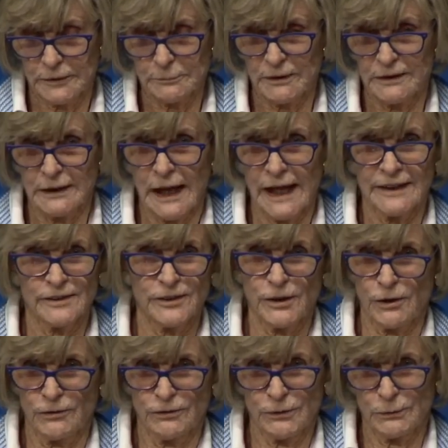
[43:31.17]
but I don't
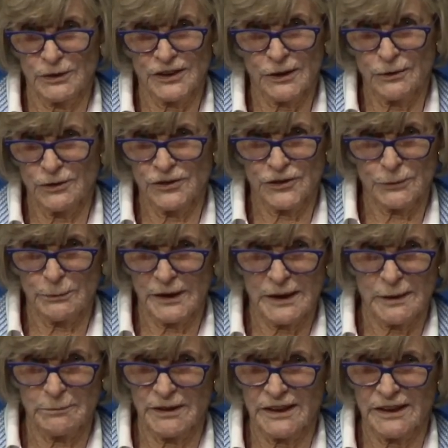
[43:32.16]
know if it would go in Japan